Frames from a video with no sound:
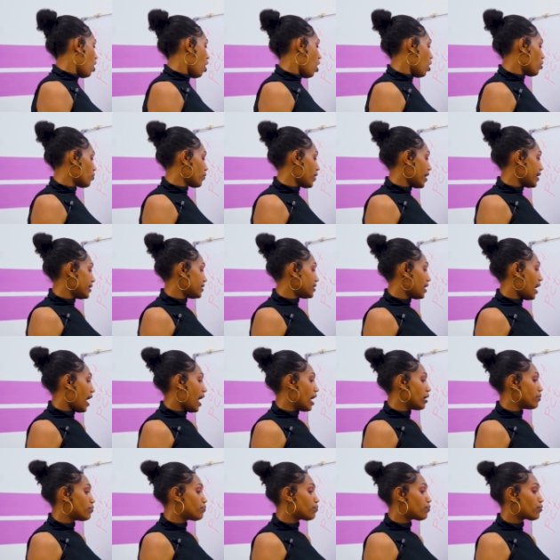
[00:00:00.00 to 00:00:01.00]
all right
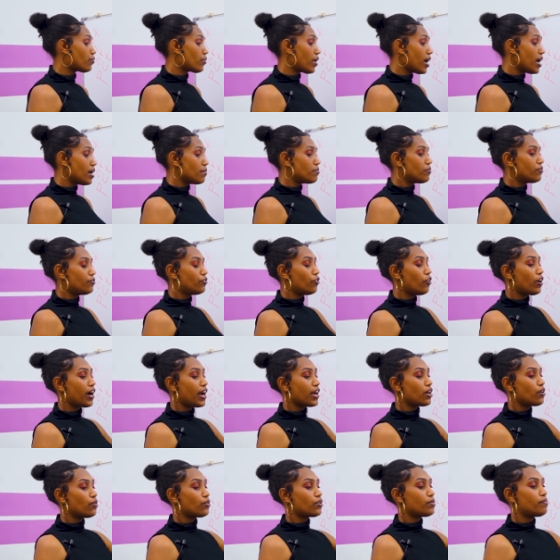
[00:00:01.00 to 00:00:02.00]
I pray before
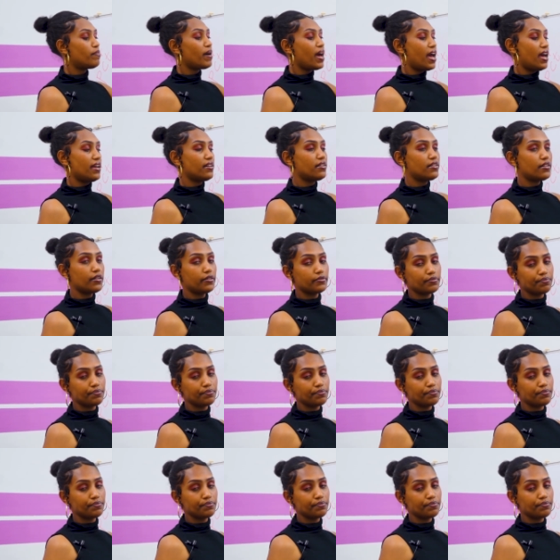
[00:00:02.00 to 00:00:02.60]
I go to bed